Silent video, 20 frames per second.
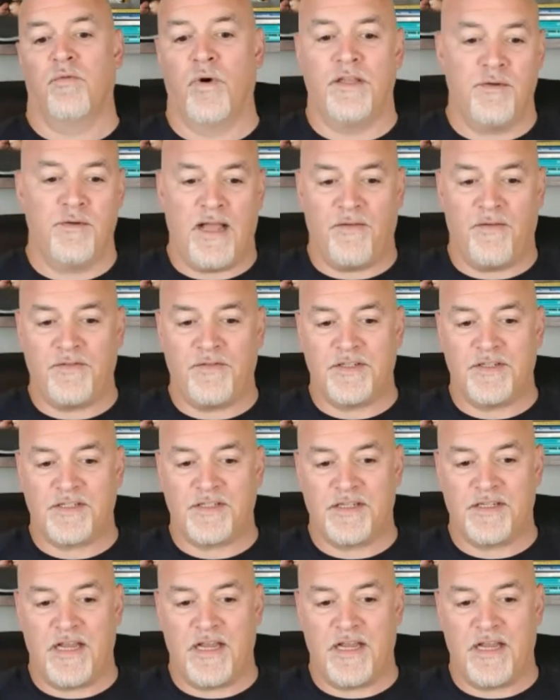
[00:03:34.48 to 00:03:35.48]
what you
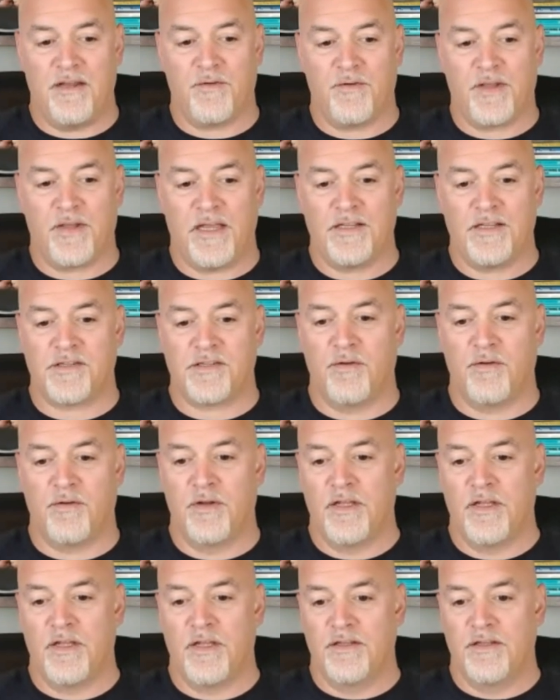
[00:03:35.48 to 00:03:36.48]
have to say,
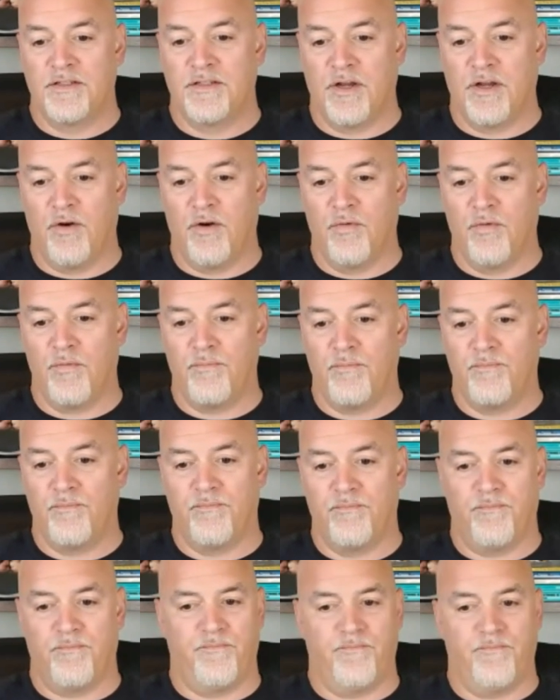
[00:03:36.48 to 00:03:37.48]
okay? So don't,
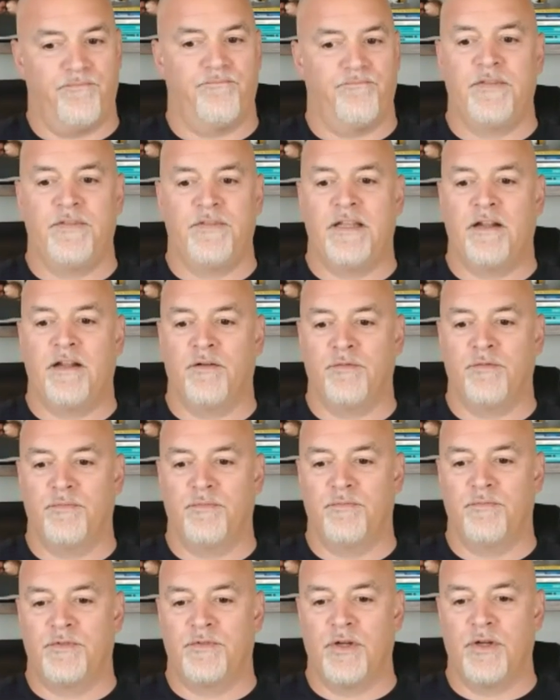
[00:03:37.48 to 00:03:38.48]
you
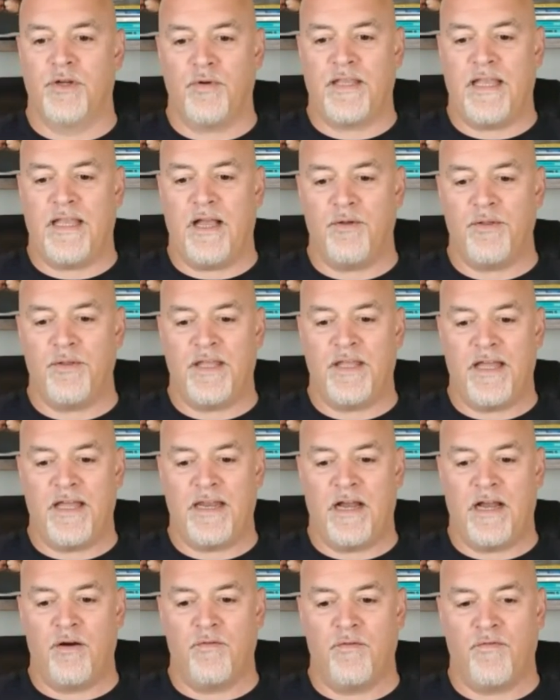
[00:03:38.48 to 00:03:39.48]
know, don't count
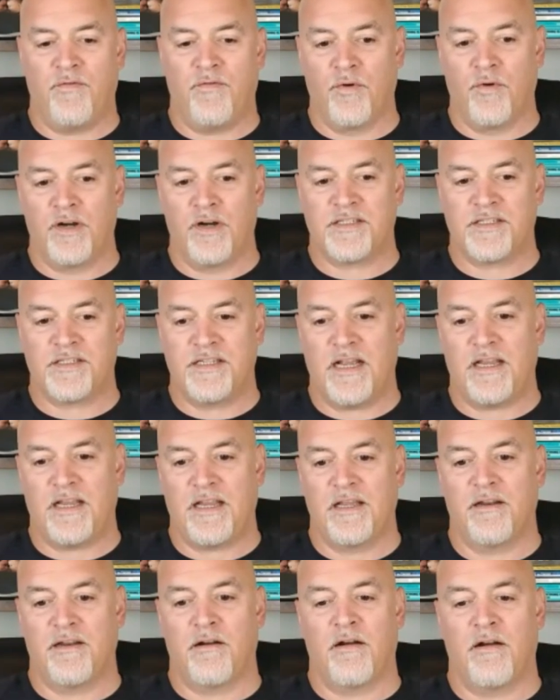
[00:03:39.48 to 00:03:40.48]
that out for a
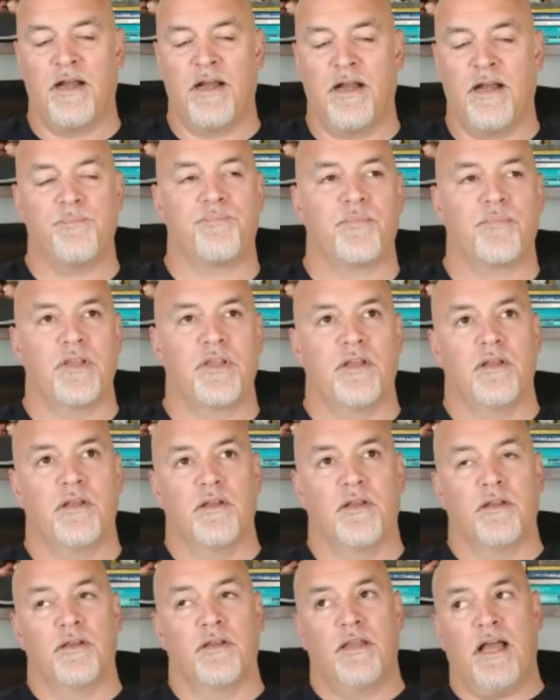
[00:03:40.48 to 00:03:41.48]
second, all right?
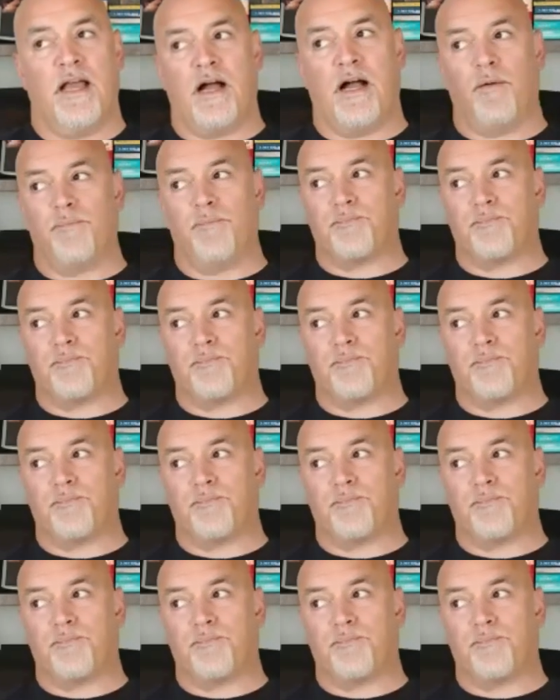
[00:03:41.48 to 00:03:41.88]
Now,